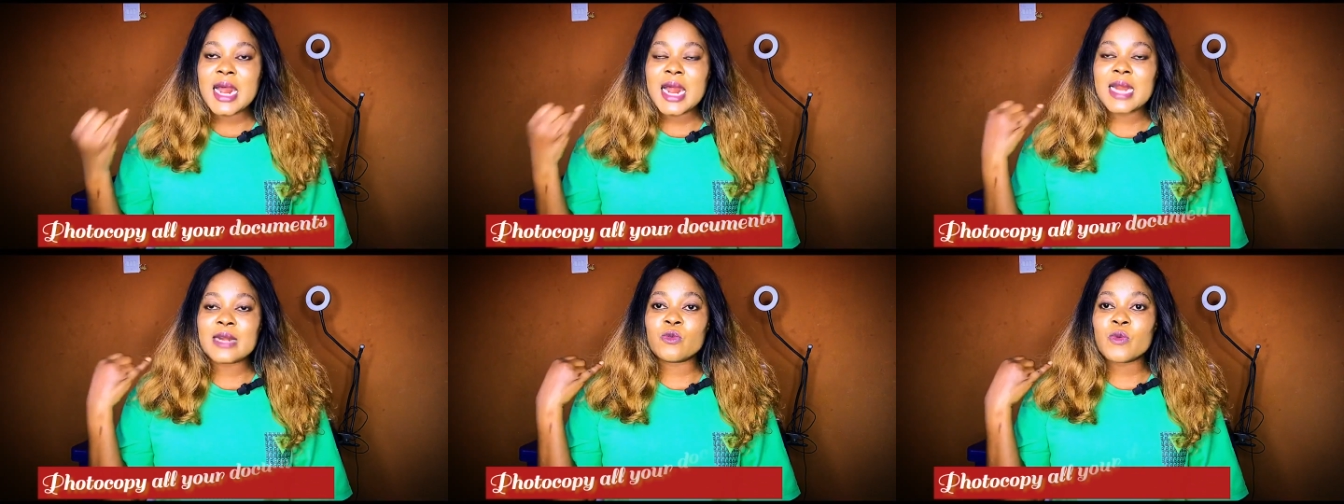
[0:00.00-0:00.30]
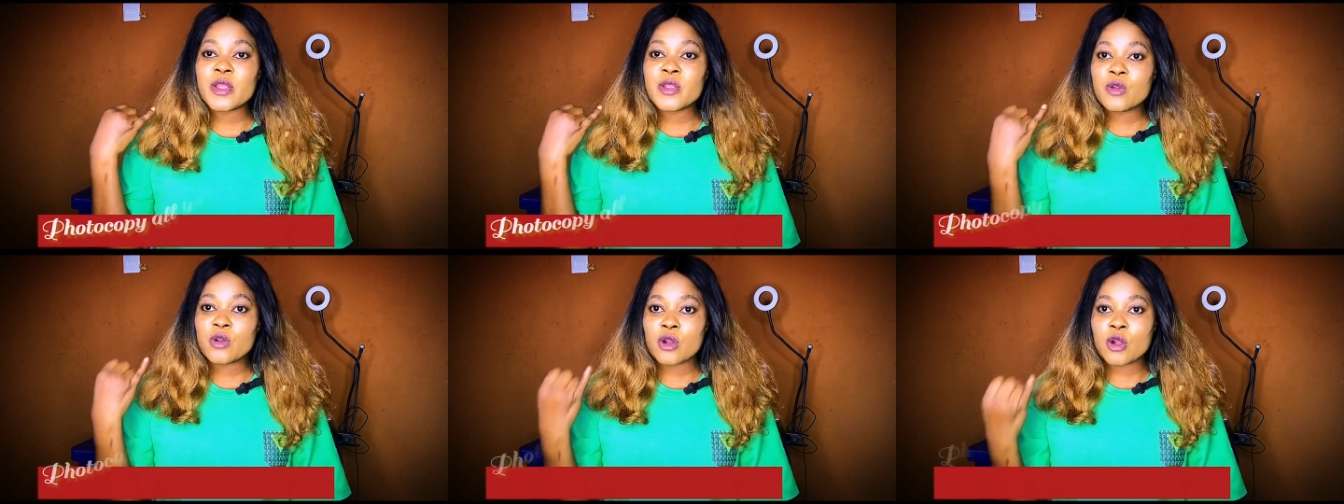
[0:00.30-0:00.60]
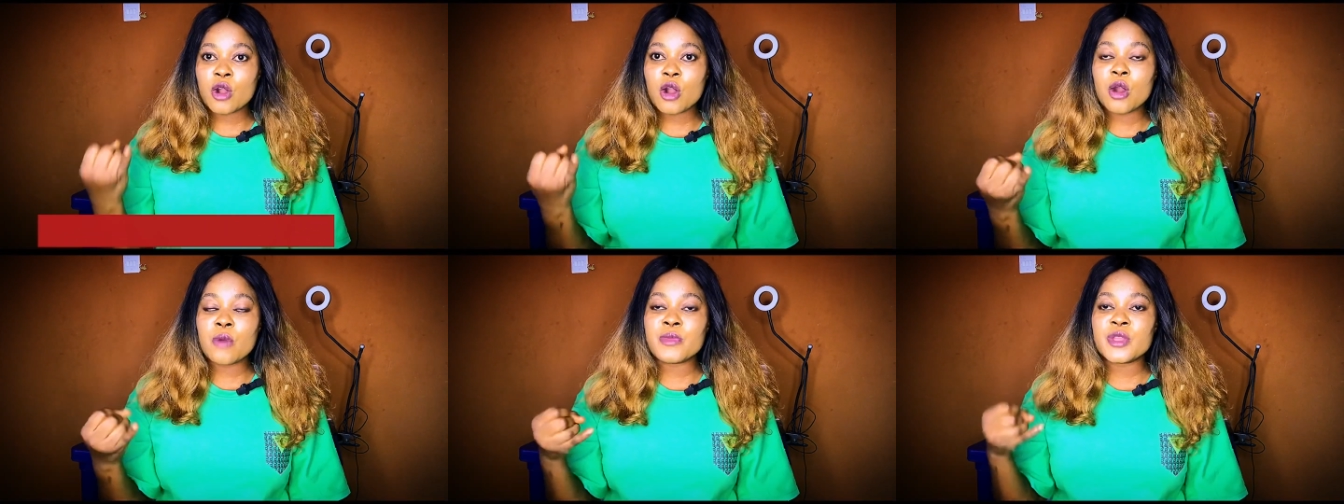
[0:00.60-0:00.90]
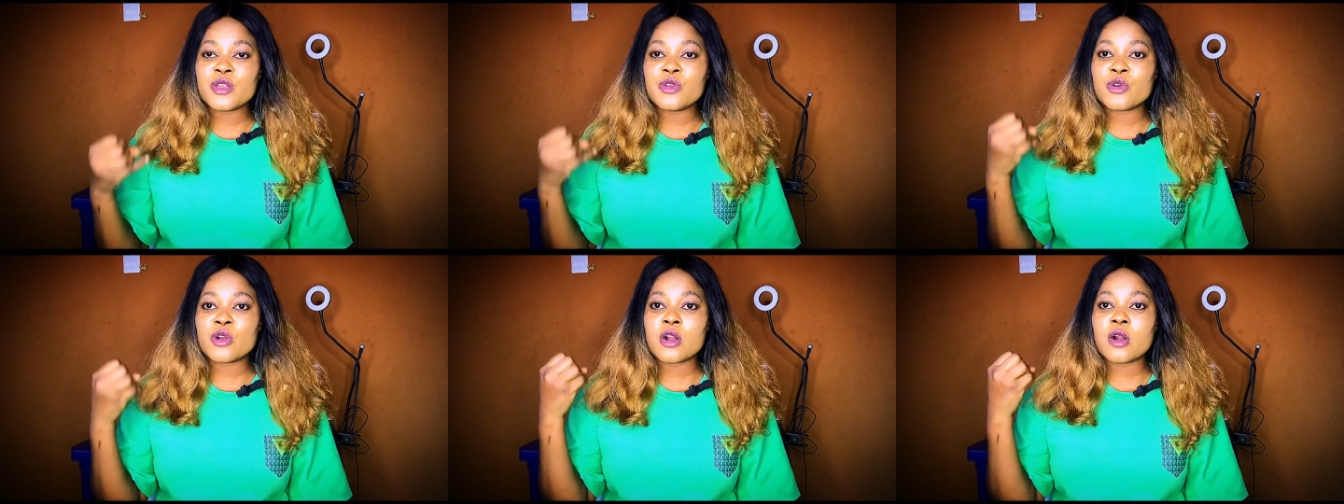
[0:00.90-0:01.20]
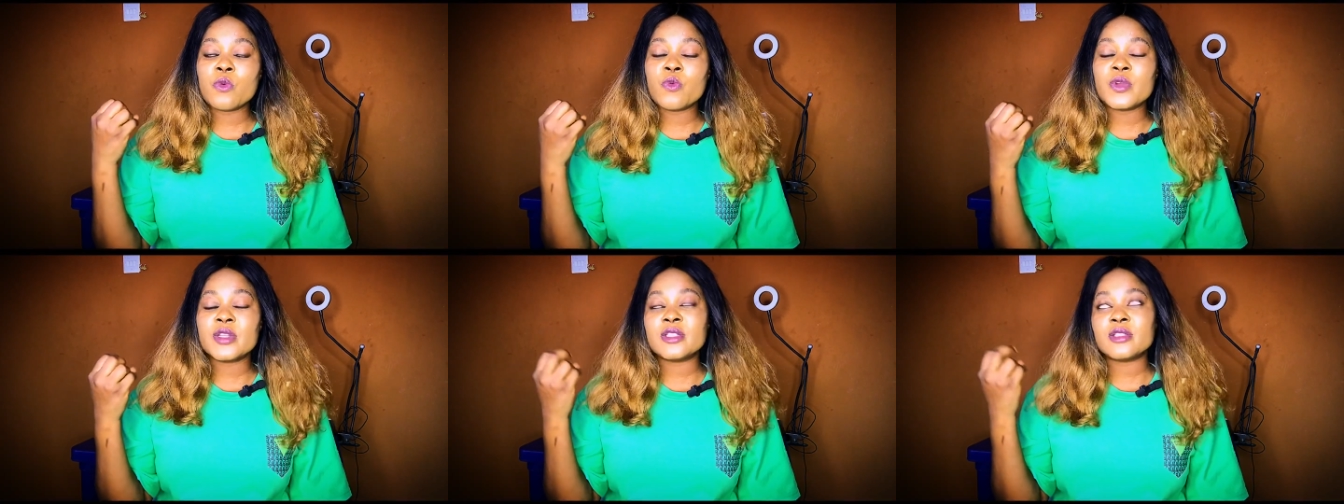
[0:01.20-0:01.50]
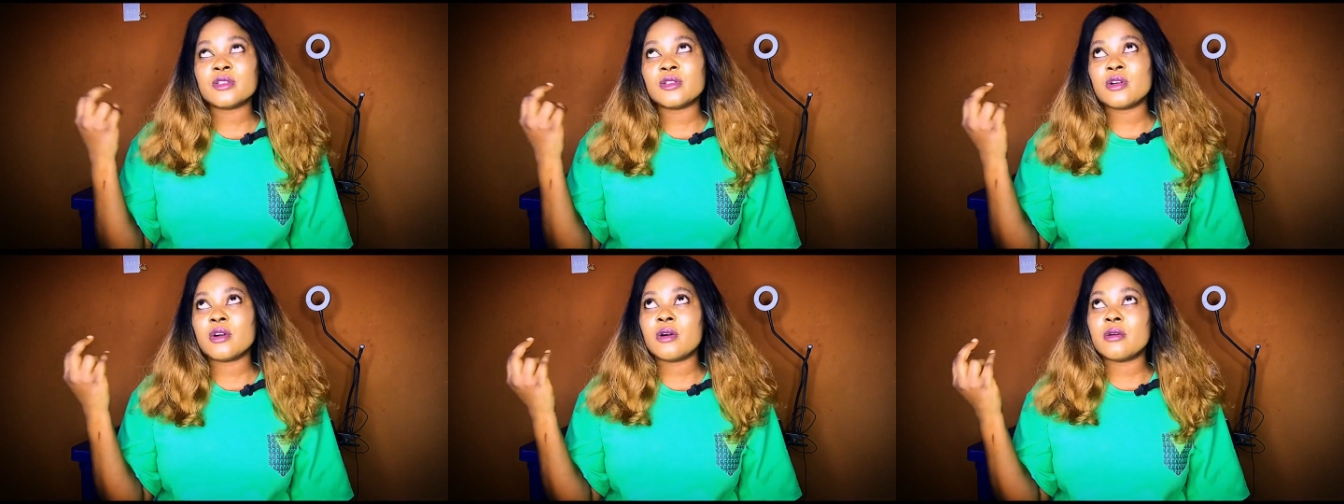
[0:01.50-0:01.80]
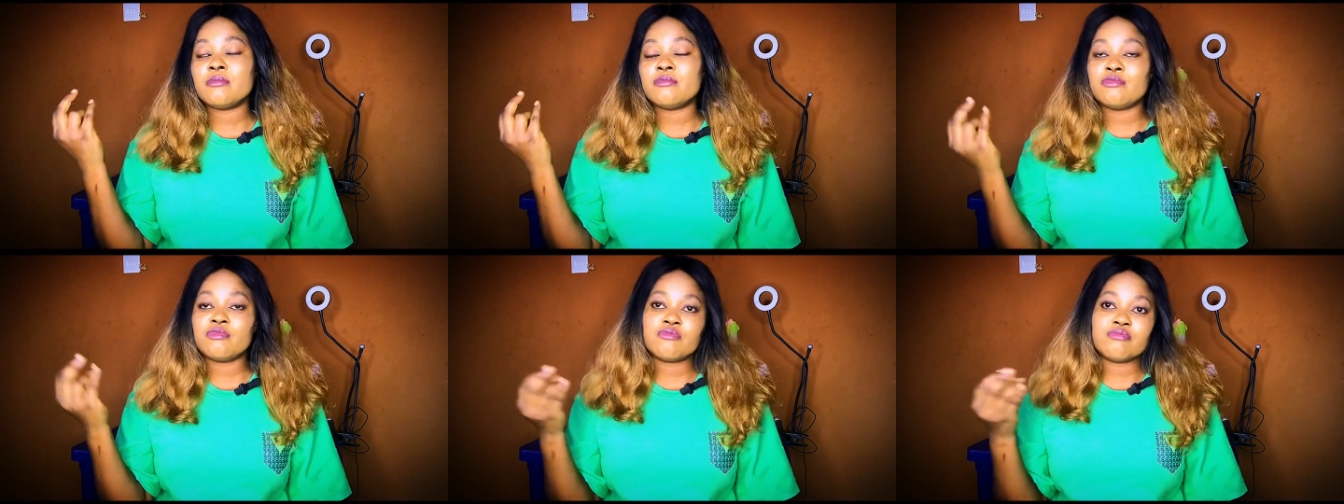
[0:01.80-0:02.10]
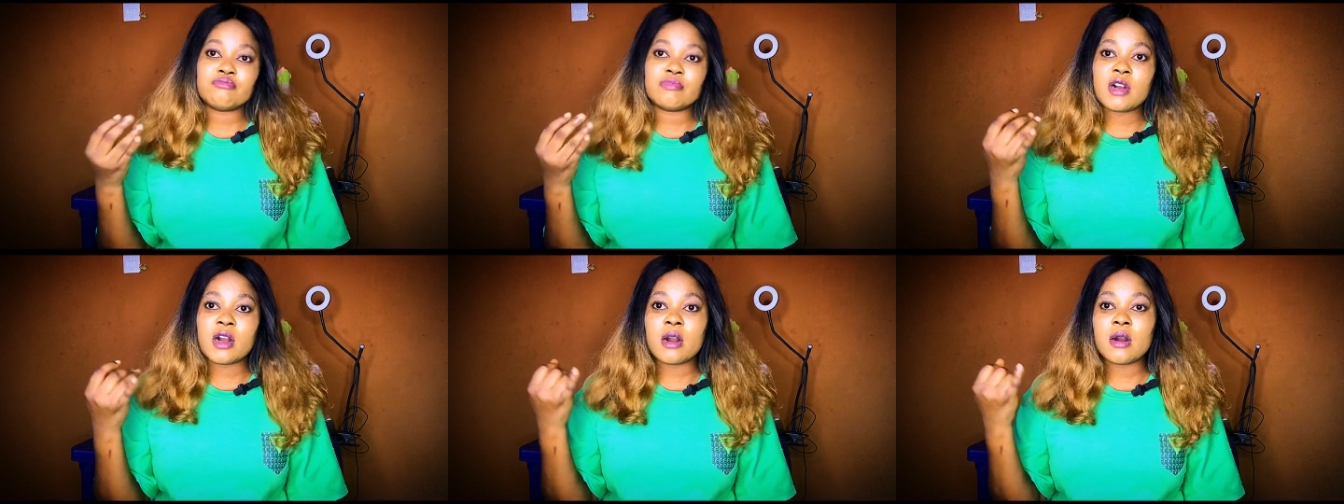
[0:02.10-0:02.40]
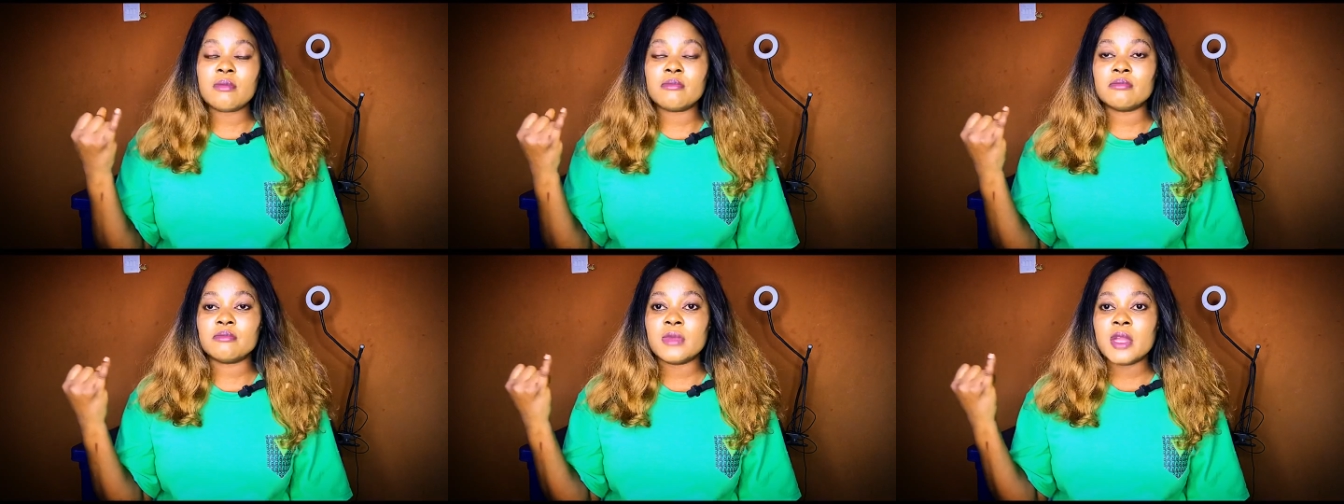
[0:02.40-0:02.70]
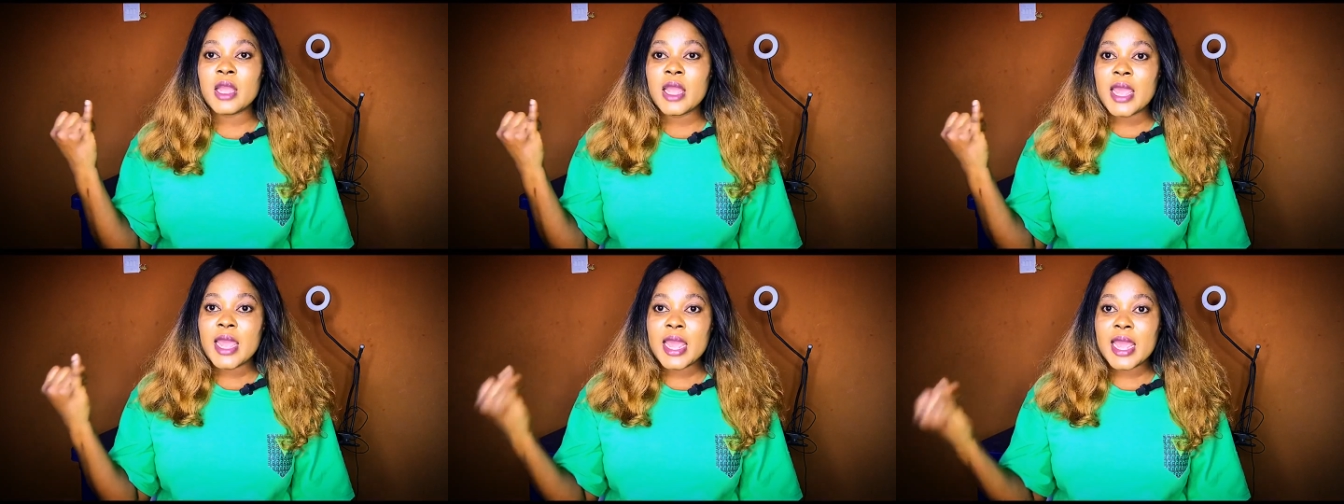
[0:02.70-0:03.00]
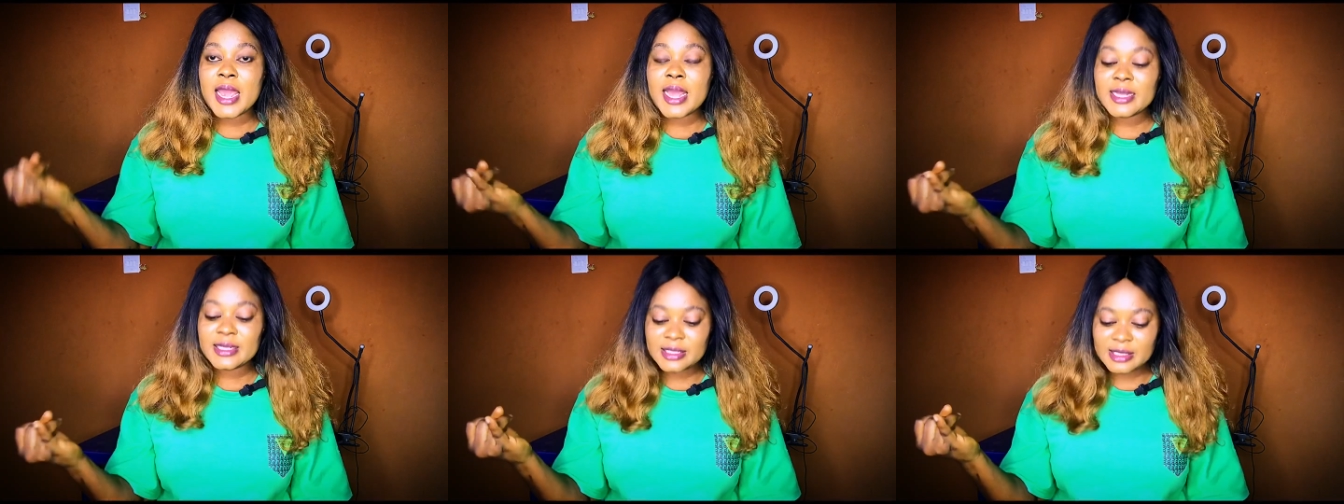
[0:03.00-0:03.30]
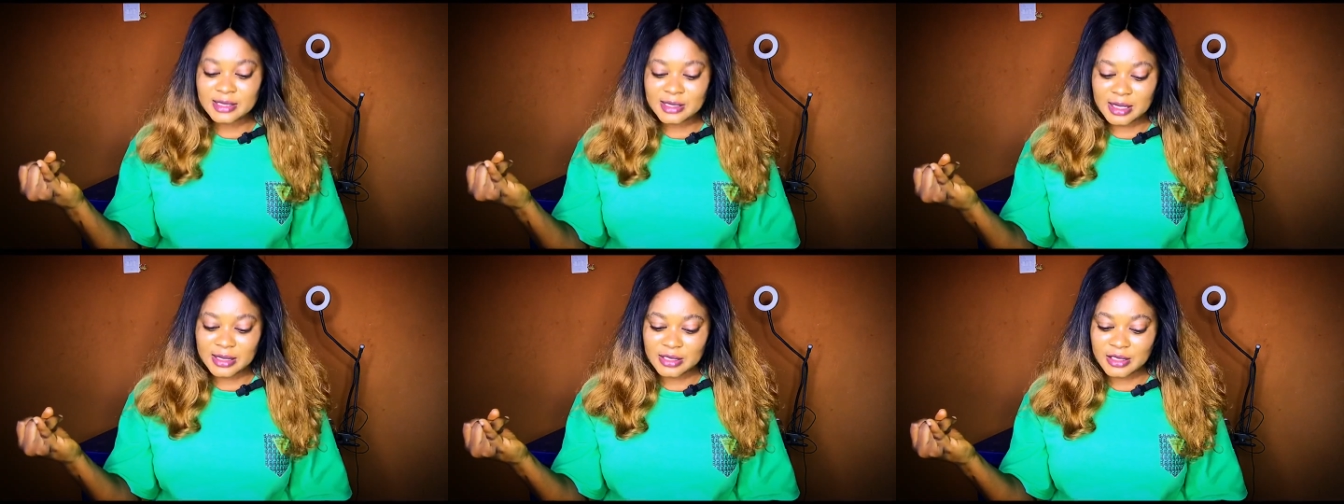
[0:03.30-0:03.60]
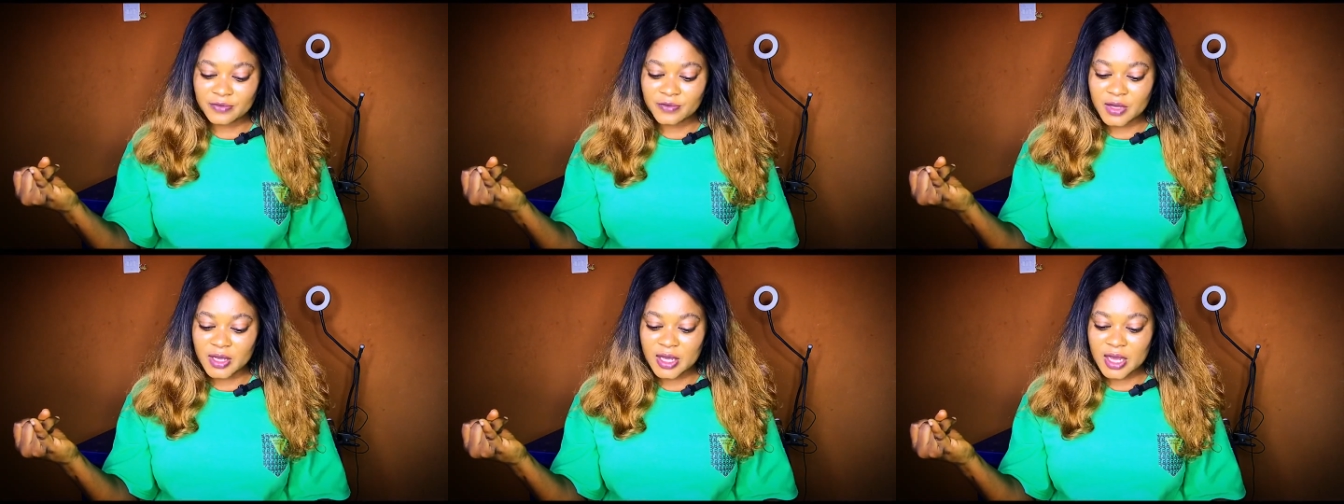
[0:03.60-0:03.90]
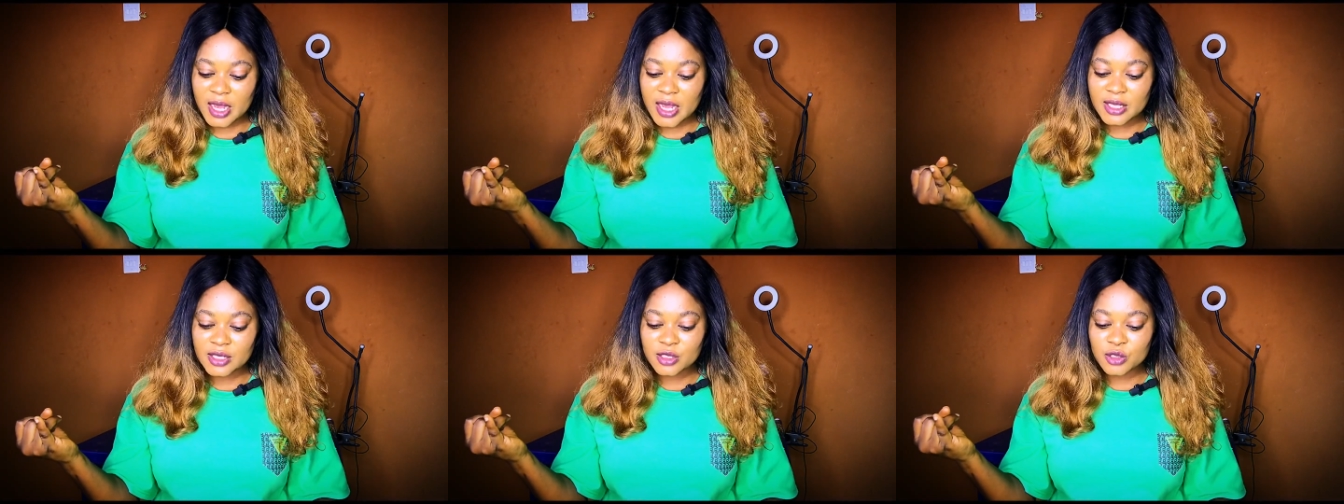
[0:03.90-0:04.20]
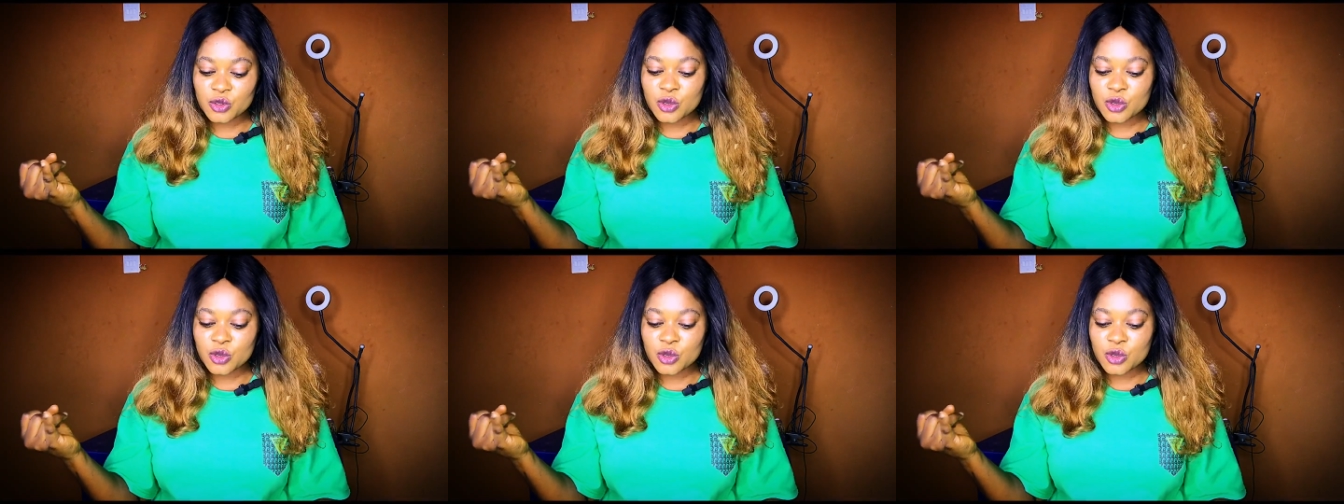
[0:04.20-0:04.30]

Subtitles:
And when you're coming, you come with your health certificate,